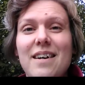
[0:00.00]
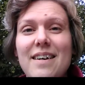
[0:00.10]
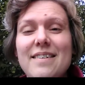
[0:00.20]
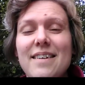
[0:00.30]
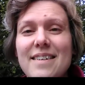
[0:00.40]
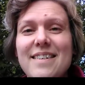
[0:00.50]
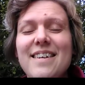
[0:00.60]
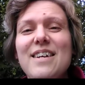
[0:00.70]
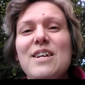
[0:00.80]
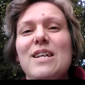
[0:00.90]
sizes.
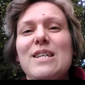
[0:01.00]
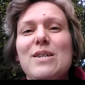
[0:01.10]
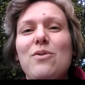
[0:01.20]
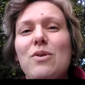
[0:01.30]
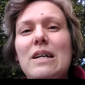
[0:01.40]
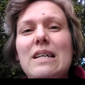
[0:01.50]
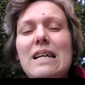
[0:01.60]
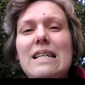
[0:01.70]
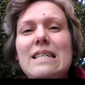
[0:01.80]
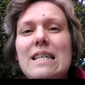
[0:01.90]
So it,
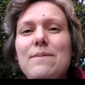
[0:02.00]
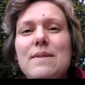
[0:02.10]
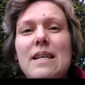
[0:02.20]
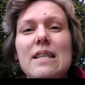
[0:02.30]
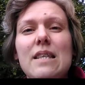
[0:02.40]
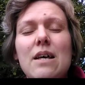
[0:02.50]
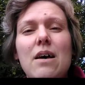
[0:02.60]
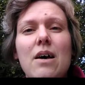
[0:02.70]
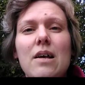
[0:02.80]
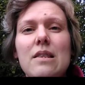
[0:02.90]
it seems that
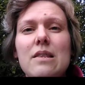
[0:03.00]
the